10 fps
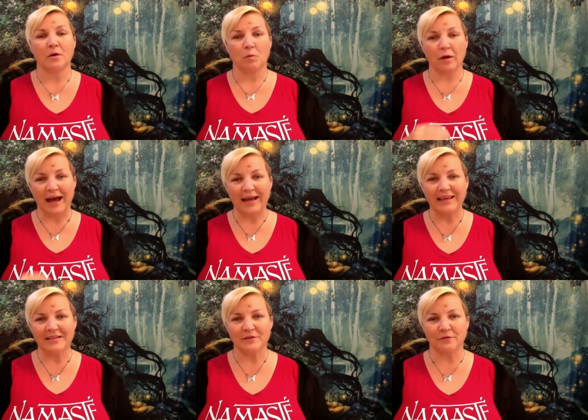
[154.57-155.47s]
What I'd
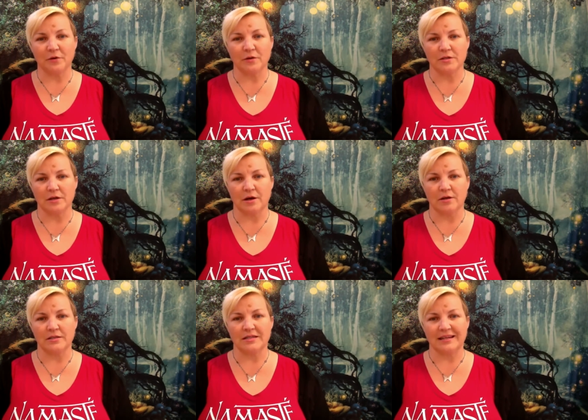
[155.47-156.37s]
like to focus
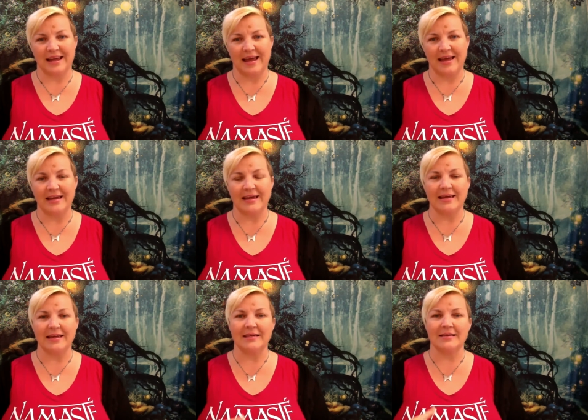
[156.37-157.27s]
on today
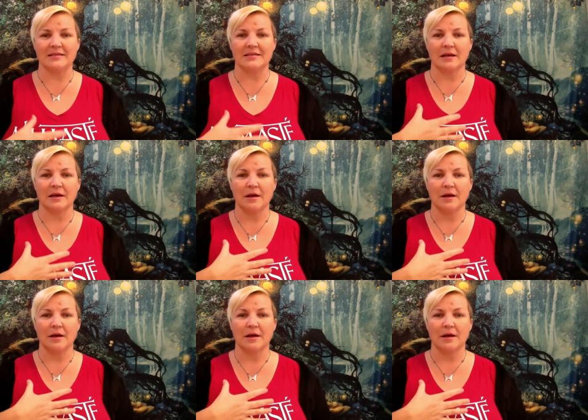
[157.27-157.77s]
is